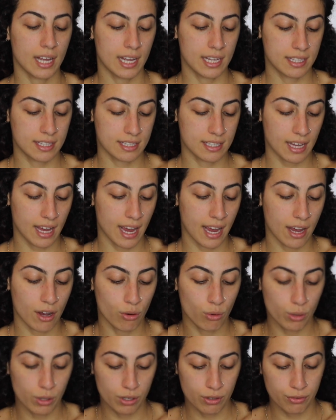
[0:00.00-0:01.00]
It's a
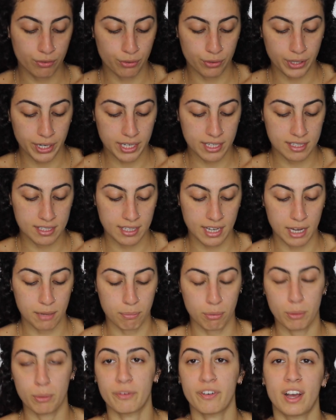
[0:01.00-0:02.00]
oil-free skin
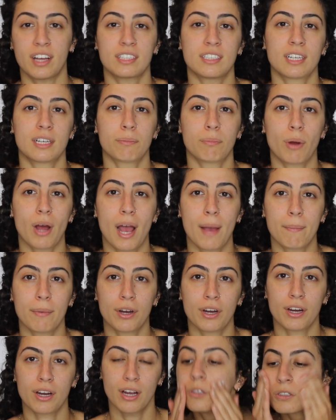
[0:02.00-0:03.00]
perfecting
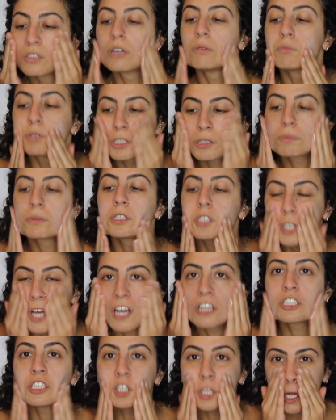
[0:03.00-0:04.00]
primer. So I'm just
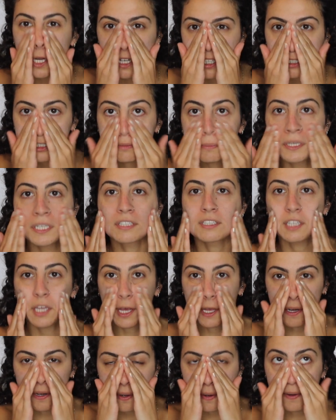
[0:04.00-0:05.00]
massaging that into my
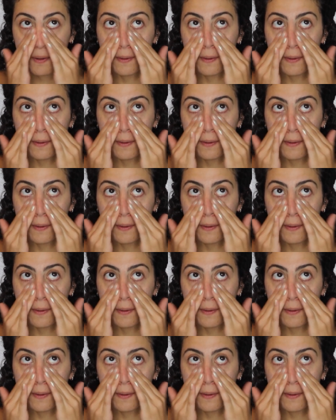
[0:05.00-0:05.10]
skin.